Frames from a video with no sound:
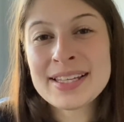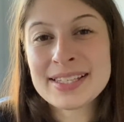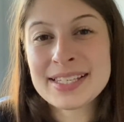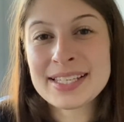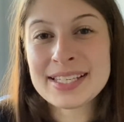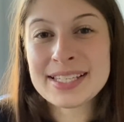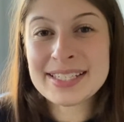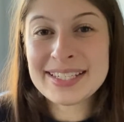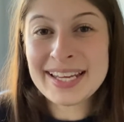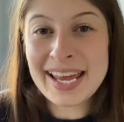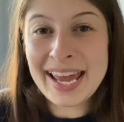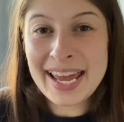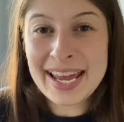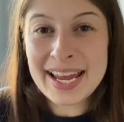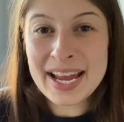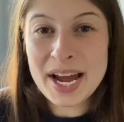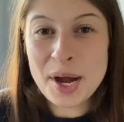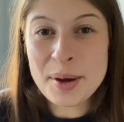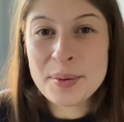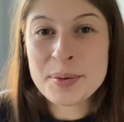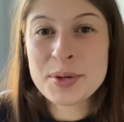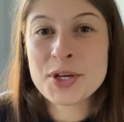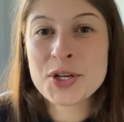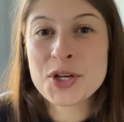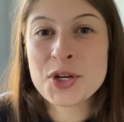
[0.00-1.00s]
Today
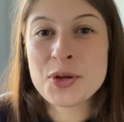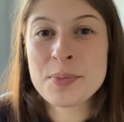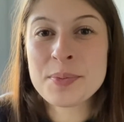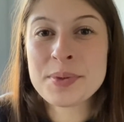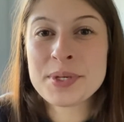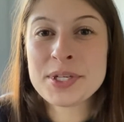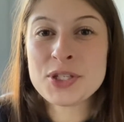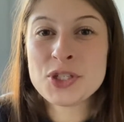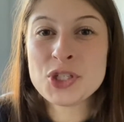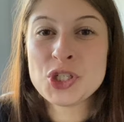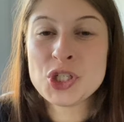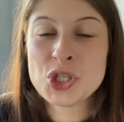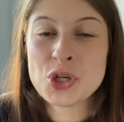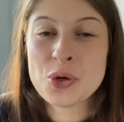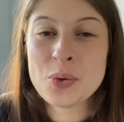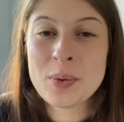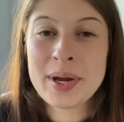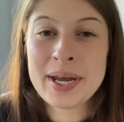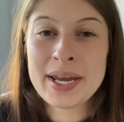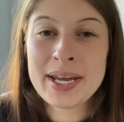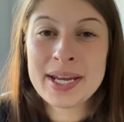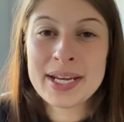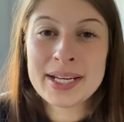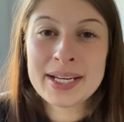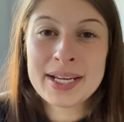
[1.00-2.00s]
I'm going to be
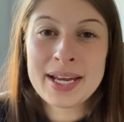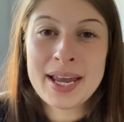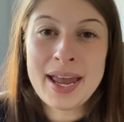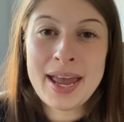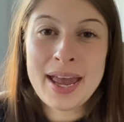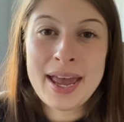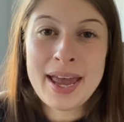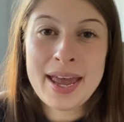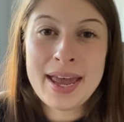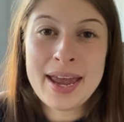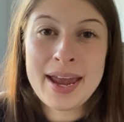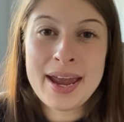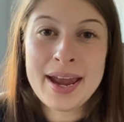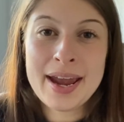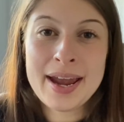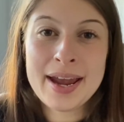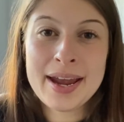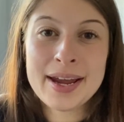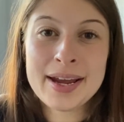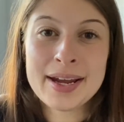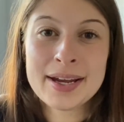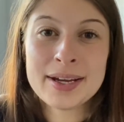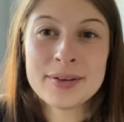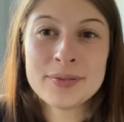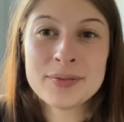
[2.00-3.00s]
doing
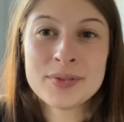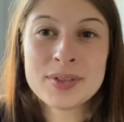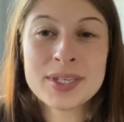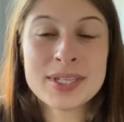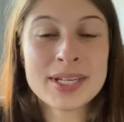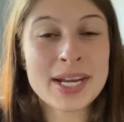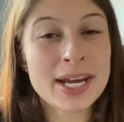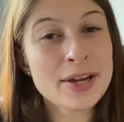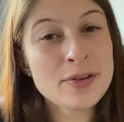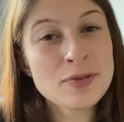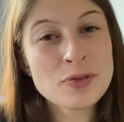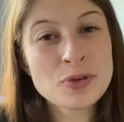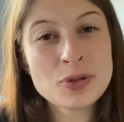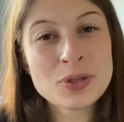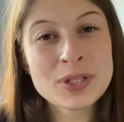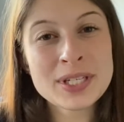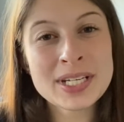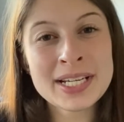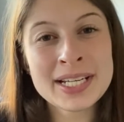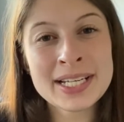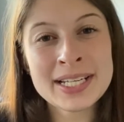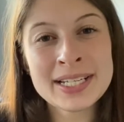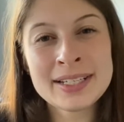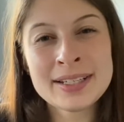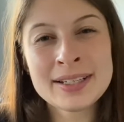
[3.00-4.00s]
a night
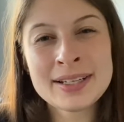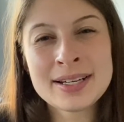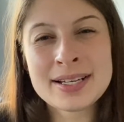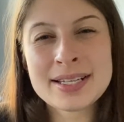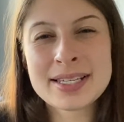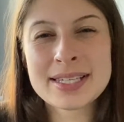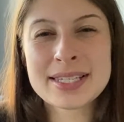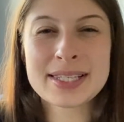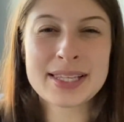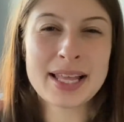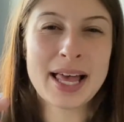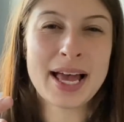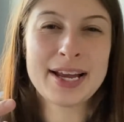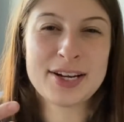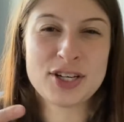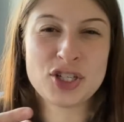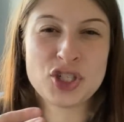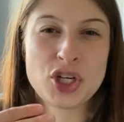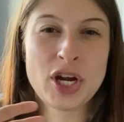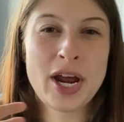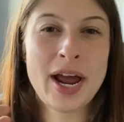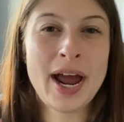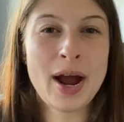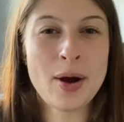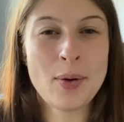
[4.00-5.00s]
routine
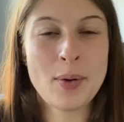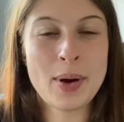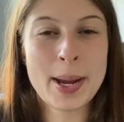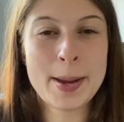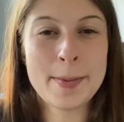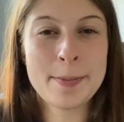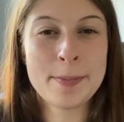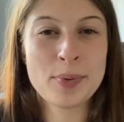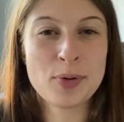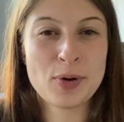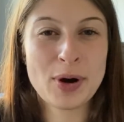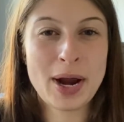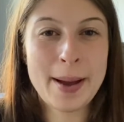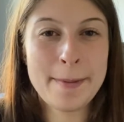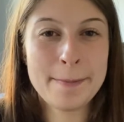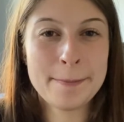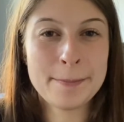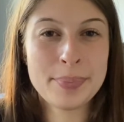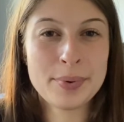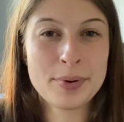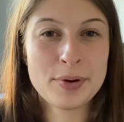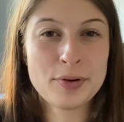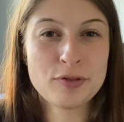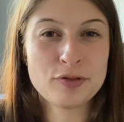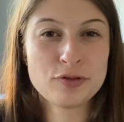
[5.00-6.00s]
slash how I
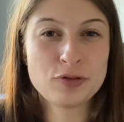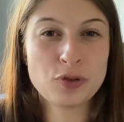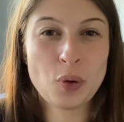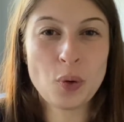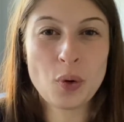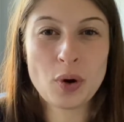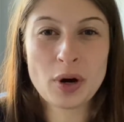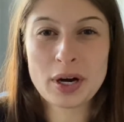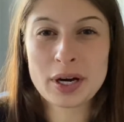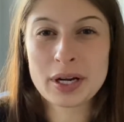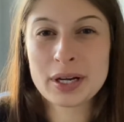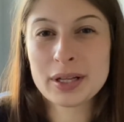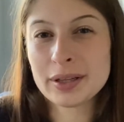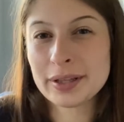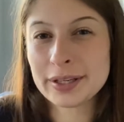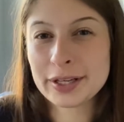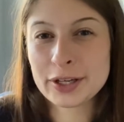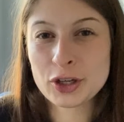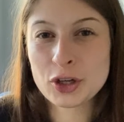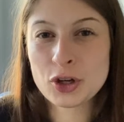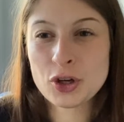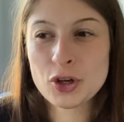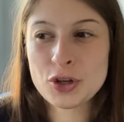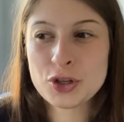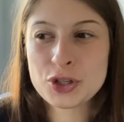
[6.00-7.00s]
prep for
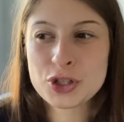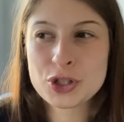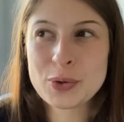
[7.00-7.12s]
clinical.